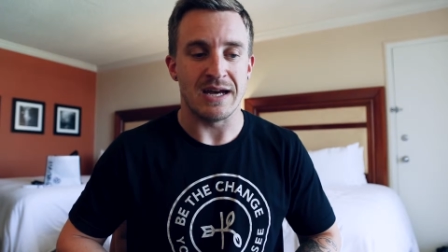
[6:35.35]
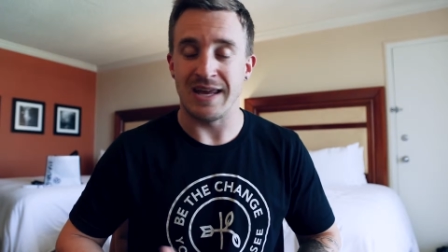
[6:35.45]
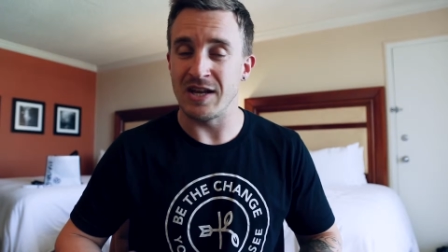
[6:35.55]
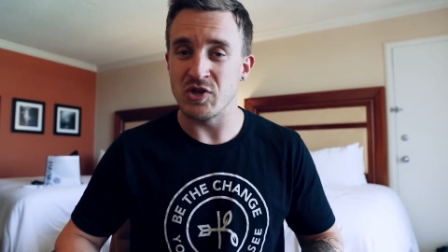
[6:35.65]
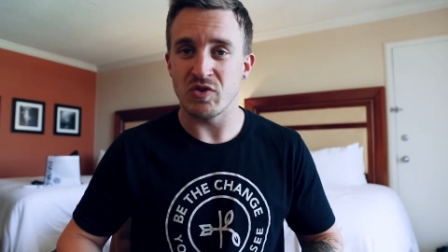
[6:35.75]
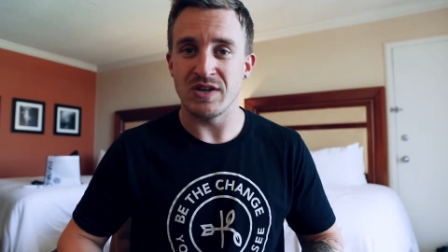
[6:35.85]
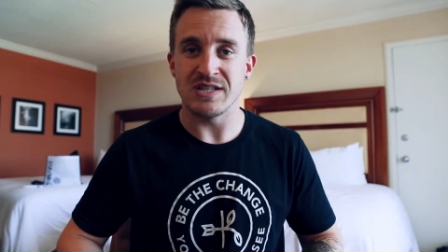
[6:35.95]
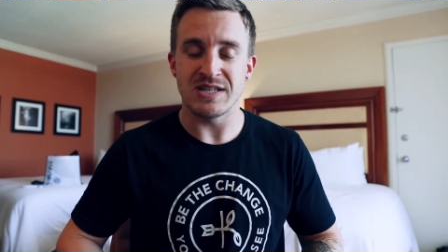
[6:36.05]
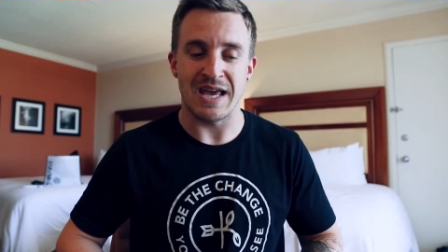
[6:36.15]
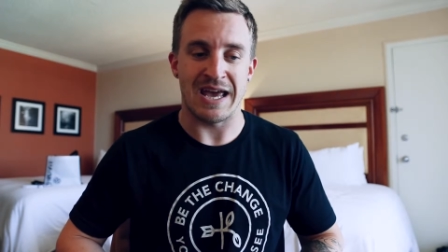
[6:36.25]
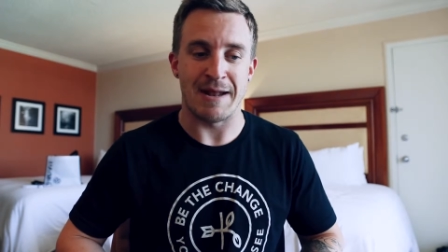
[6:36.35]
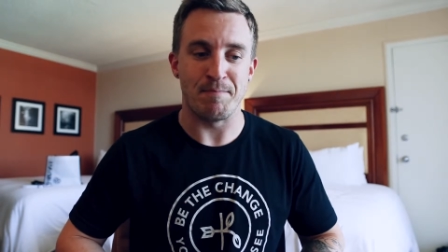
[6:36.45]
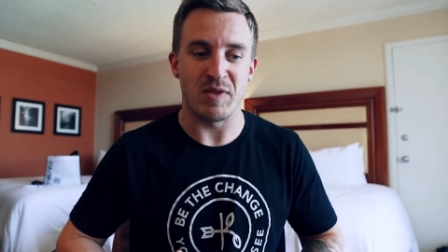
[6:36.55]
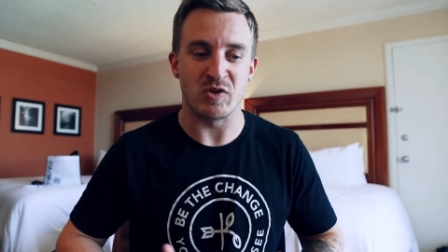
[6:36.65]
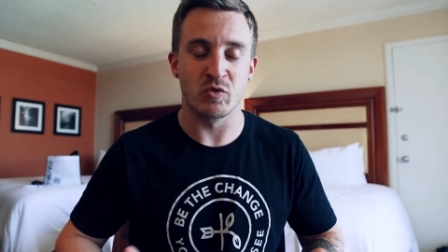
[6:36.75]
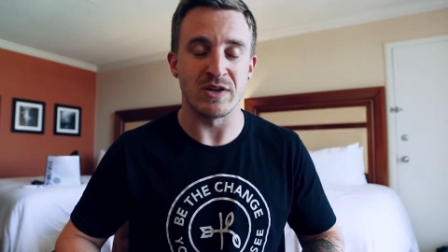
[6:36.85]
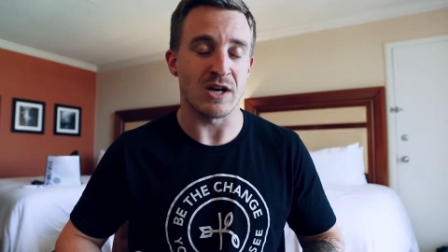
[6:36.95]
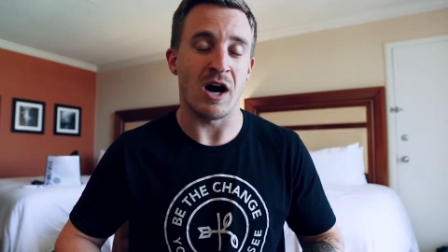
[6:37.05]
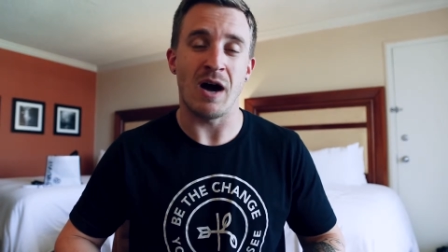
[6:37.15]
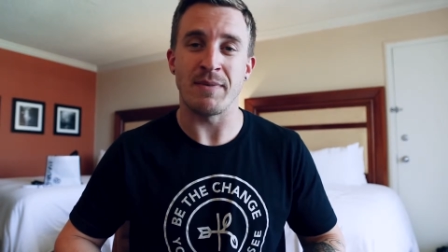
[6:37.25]
injuries, and it's really
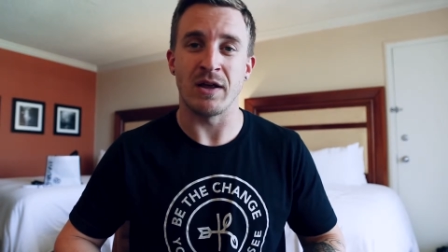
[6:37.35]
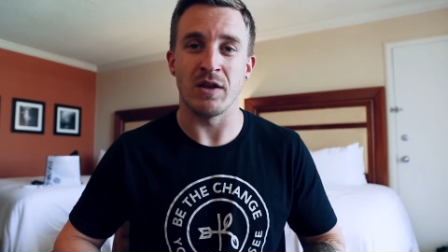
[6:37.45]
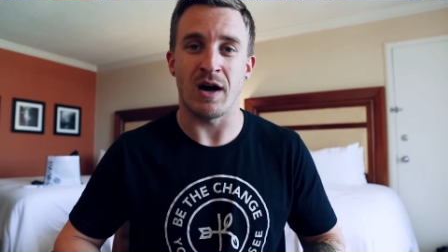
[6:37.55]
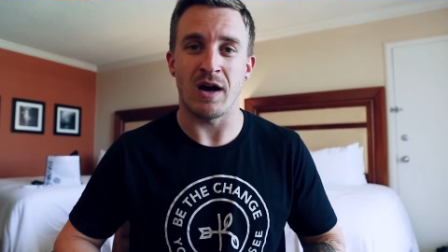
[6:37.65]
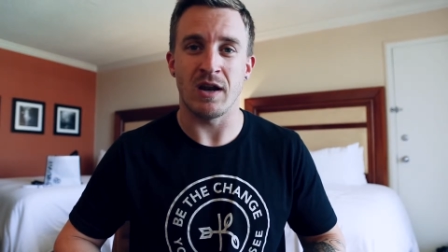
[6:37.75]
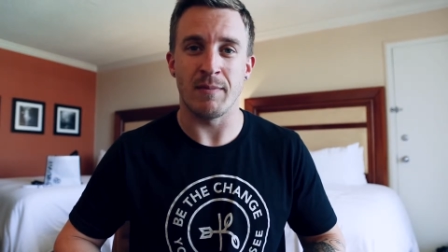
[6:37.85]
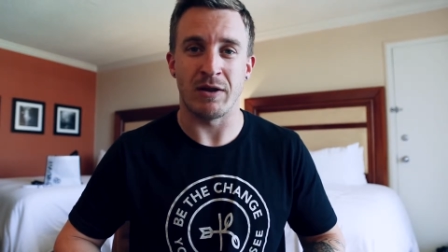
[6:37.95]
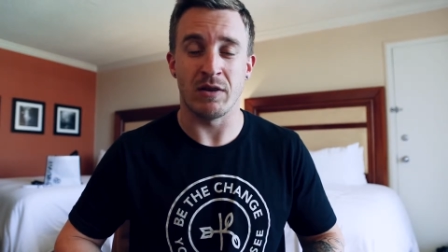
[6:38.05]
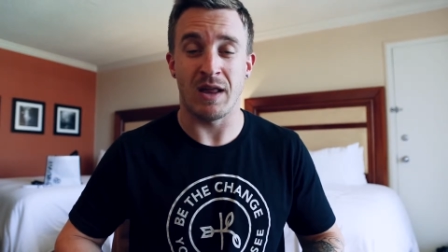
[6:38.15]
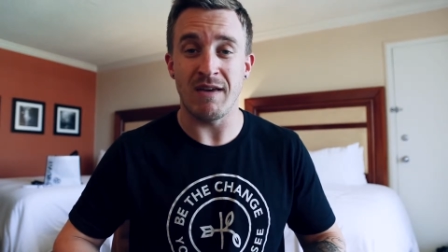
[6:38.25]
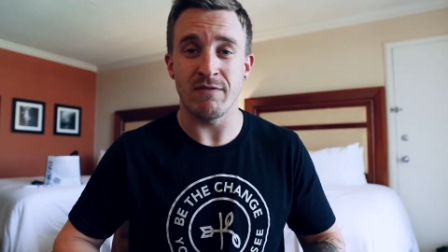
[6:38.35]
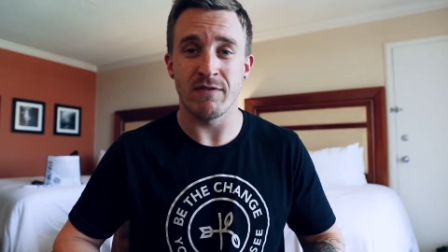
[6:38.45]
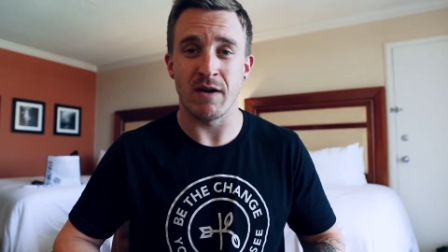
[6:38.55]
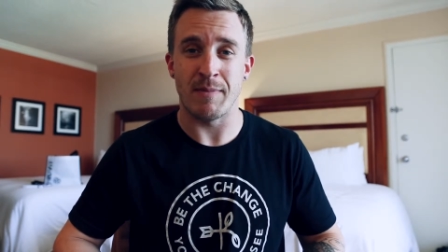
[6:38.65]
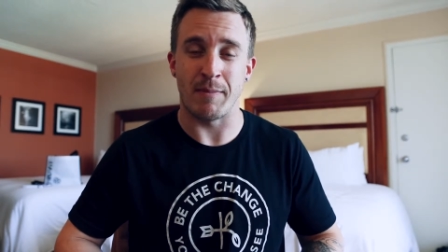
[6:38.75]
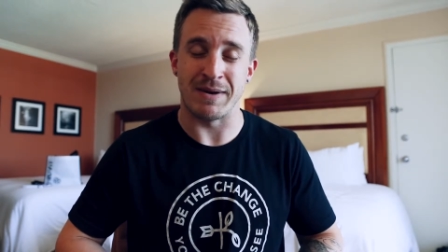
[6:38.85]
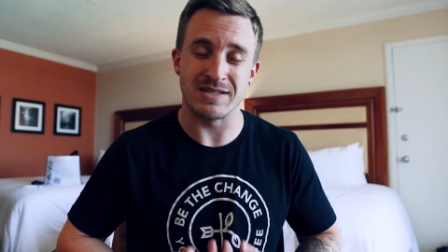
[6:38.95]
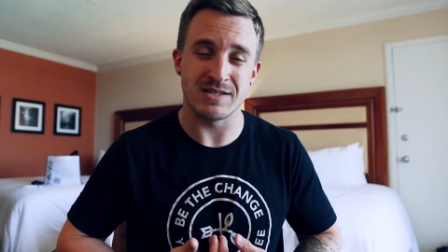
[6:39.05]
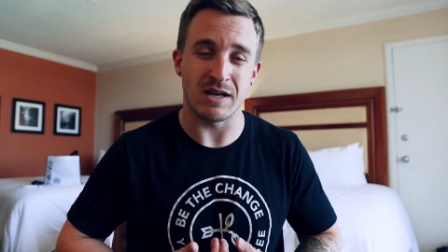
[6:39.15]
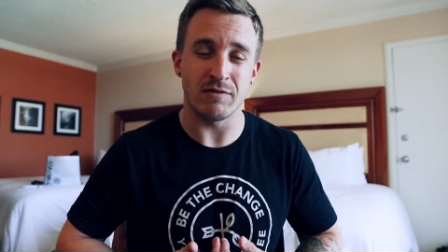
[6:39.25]
taught me a lot about life, about
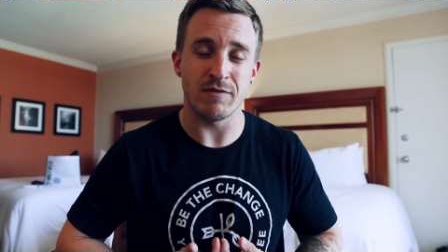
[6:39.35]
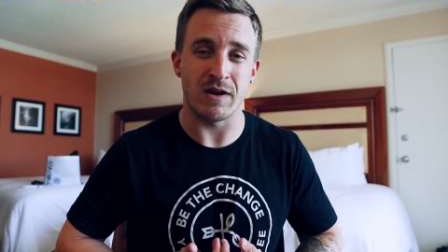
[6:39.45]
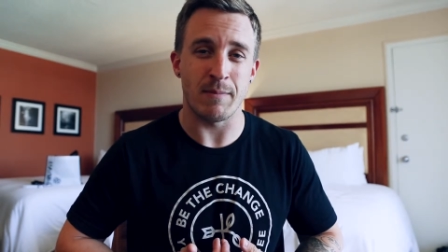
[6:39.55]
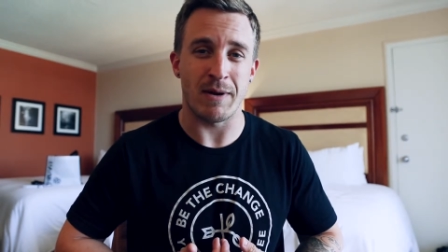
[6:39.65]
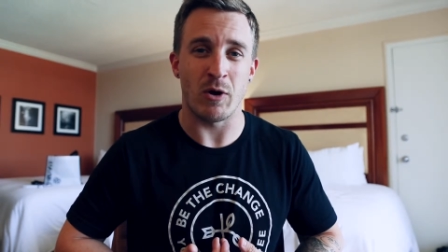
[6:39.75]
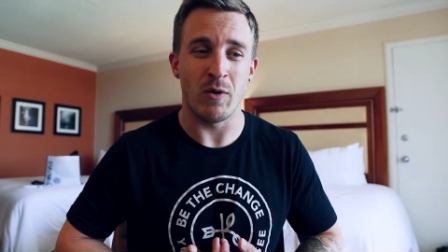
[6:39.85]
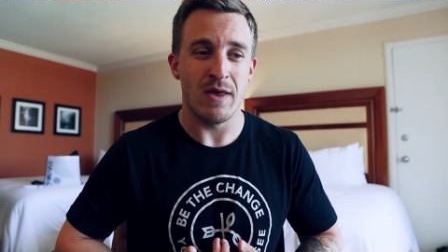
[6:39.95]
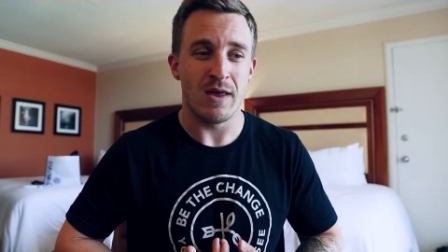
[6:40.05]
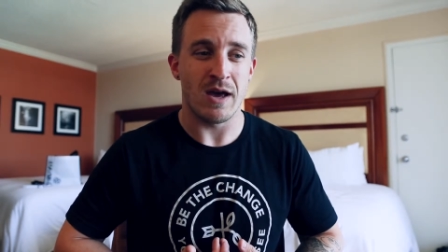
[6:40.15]
myself, and about